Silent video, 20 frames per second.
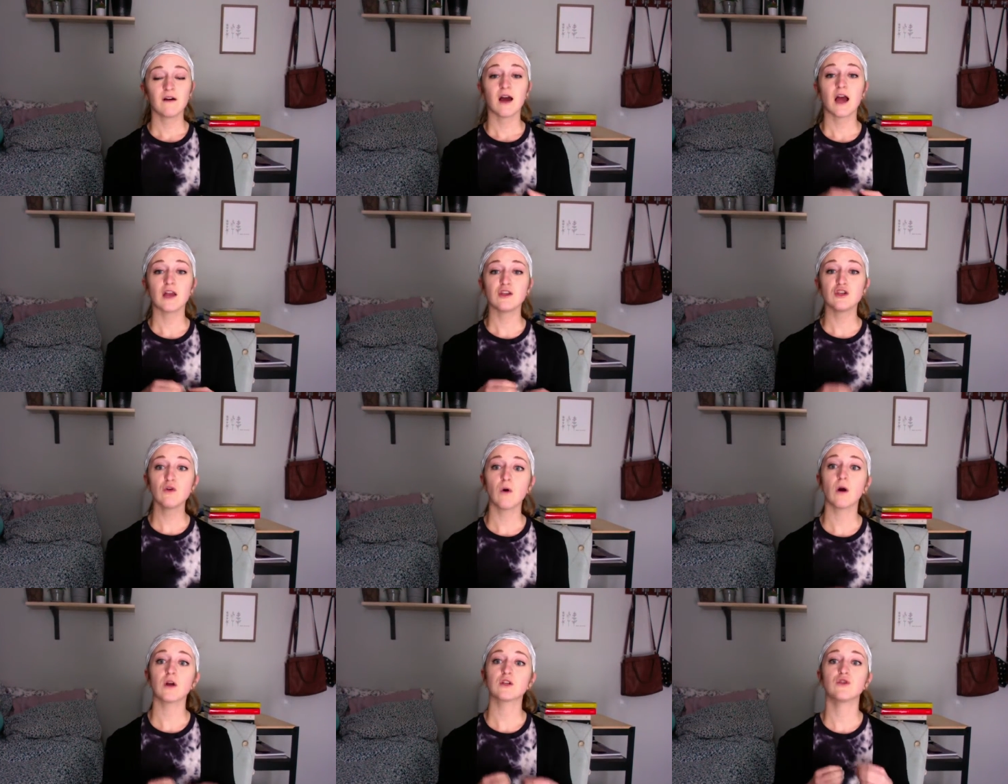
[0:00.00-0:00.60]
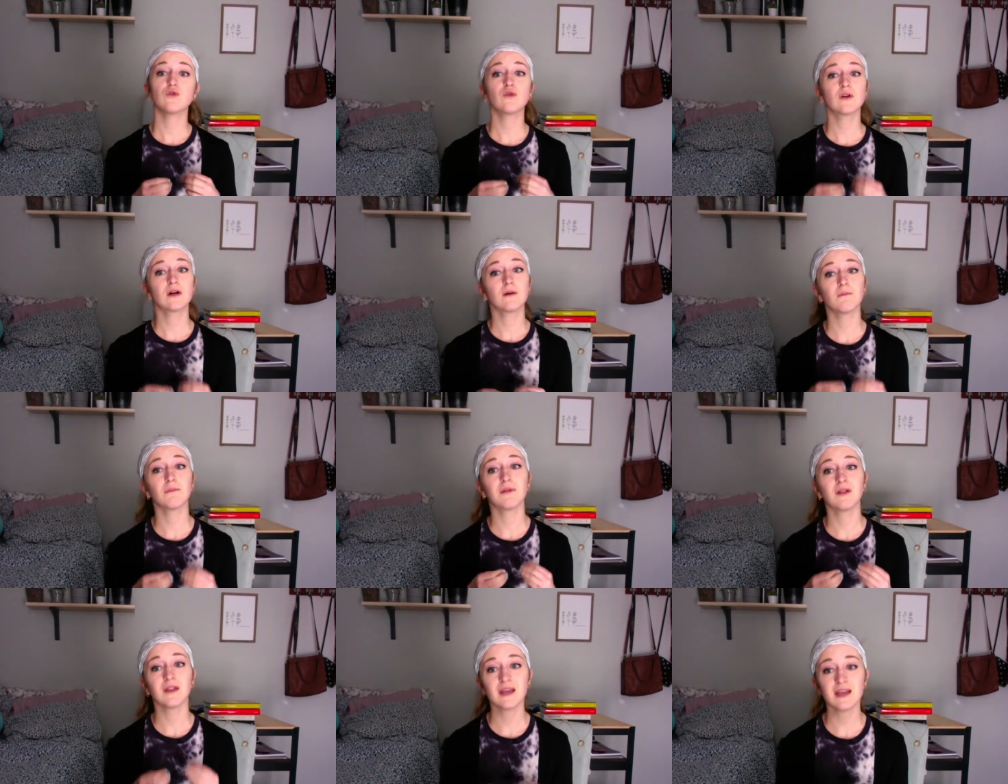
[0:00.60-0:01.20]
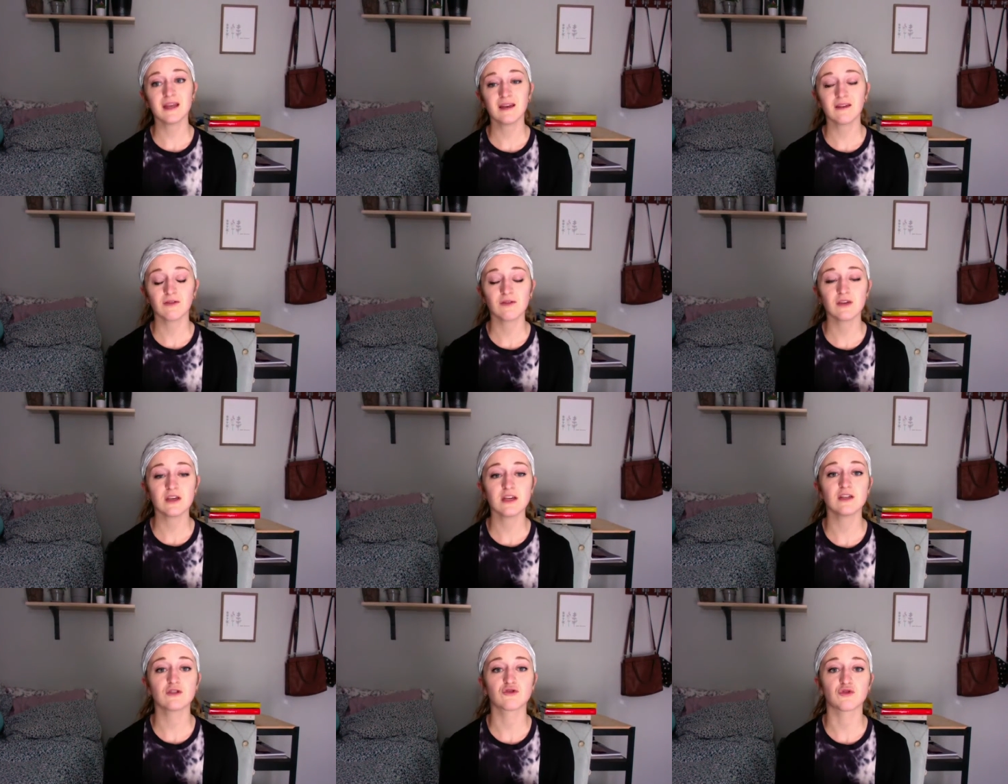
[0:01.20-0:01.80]
and you are to complete
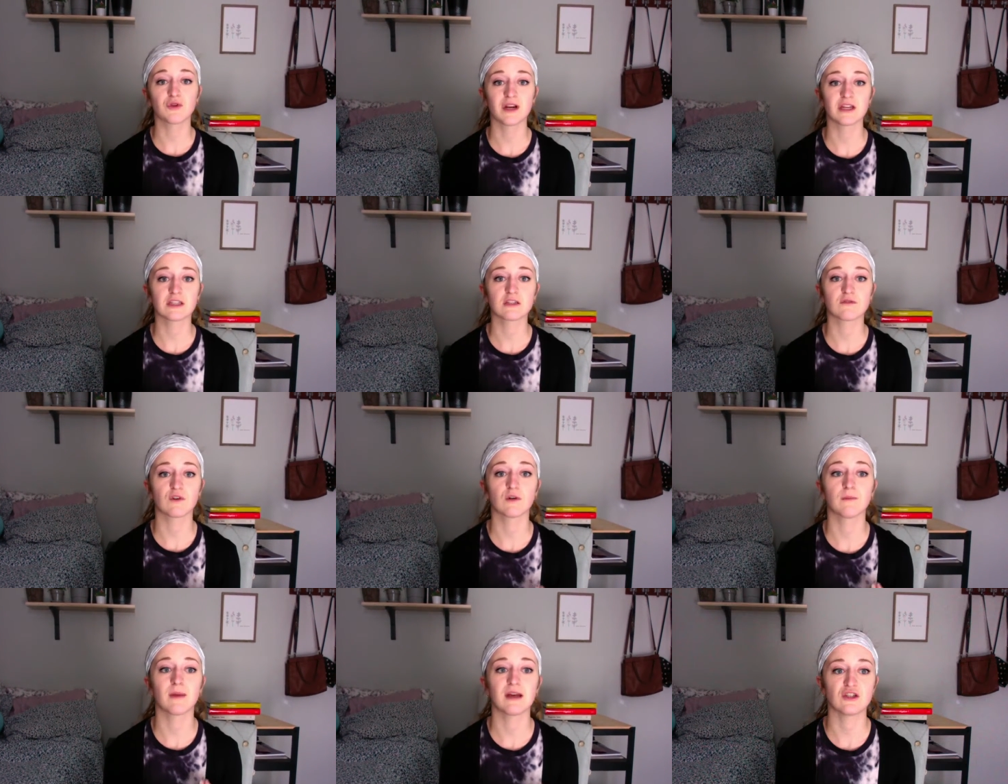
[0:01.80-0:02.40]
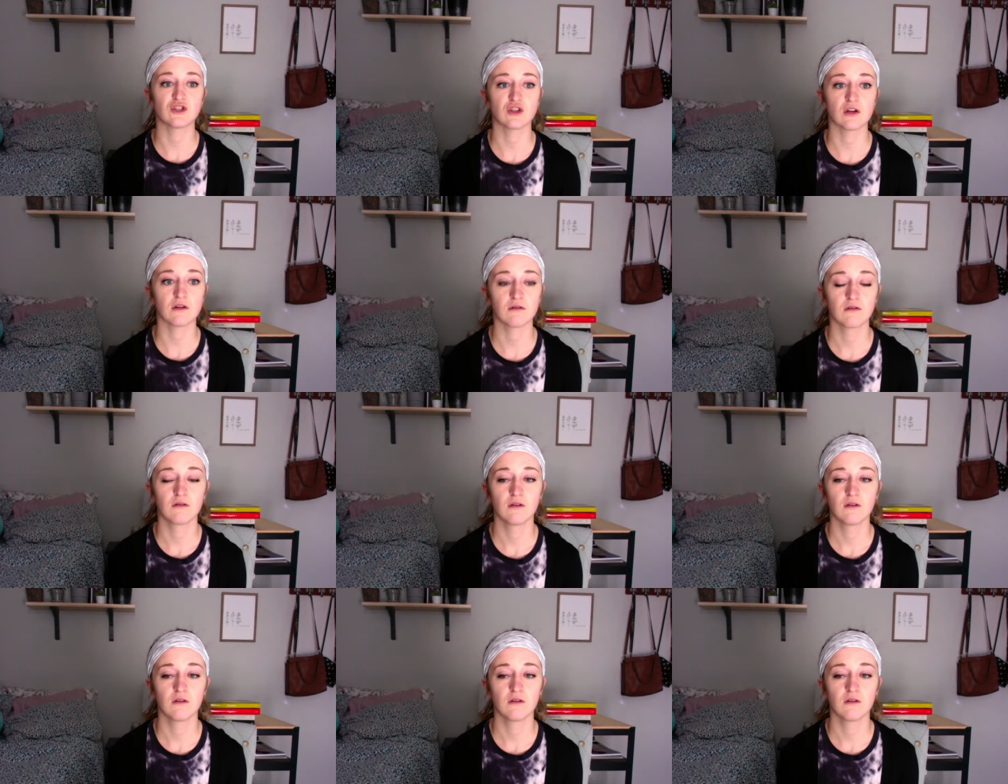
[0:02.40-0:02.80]
the transformation.